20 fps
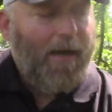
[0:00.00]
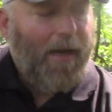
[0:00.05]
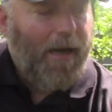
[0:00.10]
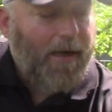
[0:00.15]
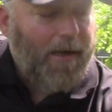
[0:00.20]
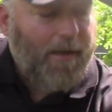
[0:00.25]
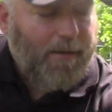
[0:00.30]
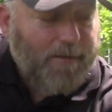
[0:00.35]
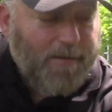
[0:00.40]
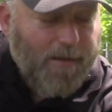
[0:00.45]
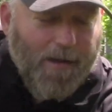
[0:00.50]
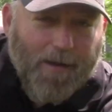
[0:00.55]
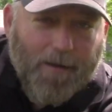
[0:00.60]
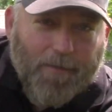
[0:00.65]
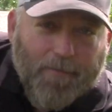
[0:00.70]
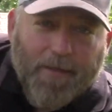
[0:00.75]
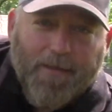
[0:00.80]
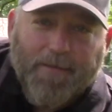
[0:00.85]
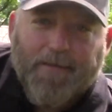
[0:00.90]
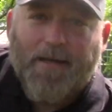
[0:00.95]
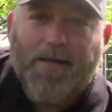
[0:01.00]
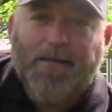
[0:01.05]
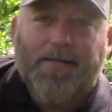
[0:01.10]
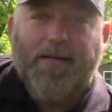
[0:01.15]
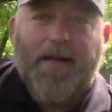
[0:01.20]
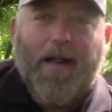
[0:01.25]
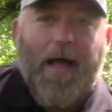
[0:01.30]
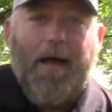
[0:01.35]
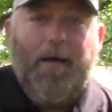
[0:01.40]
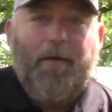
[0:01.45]
any tile that
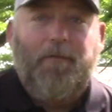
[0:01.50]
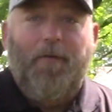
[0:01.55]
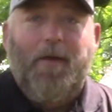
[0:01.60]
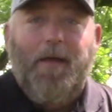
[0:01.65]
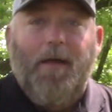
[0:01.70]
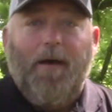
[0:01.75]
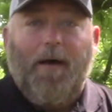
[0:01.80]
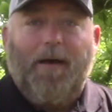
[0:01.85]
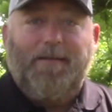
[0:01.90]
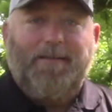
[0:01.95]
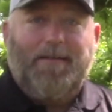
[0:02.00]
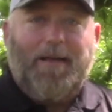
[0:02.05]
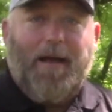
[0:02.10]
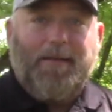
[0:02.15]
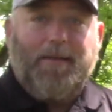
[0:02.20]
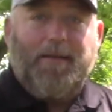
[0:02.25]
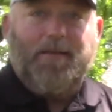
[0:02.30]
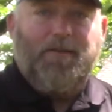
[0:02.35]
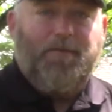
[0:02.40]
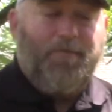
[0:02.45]
doesn't have a side that's